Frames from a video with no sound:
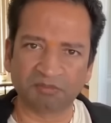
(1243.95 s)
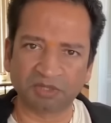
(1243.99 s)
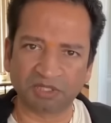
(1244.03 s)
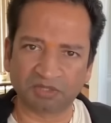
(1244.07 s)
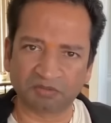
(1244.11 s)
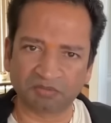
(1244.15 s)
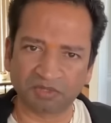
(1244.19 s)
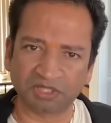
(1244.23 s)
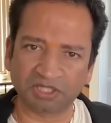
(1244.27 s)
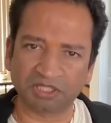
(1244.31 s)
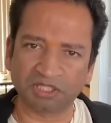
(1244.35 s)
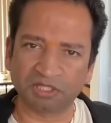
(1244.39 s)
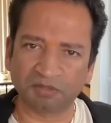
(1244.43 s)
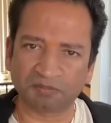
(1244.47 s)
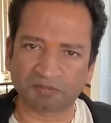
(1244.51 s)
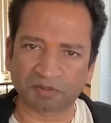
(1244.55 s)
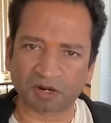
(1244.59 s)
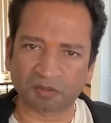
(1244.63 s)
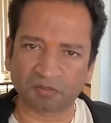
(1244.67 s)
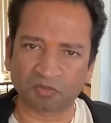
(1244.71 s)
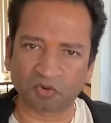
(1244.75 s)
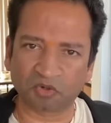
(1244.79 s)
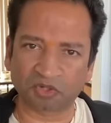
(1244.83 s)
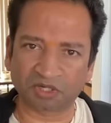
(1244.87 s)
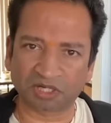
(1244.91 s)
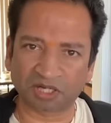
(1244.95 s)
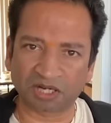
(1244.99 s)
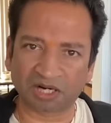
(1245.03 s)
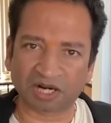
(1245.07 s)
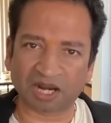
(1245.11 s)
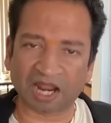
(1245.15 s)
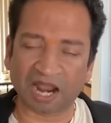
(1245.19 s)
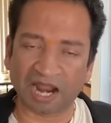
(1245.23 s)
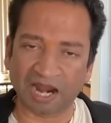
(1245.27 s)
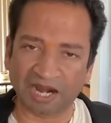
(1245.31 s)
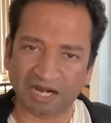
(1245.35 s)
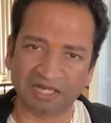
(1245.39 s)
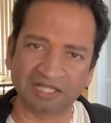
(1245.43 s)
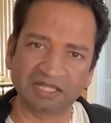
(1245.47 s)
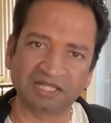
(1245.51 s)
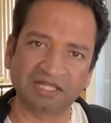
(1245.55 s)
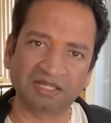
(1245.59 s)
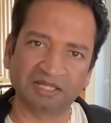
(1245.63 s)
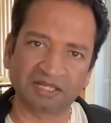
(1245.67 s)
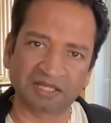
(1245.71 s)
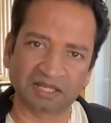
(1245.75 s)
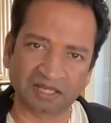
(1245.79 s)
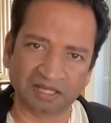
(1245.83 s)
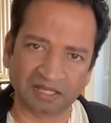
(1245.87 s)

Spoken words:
between the promoter and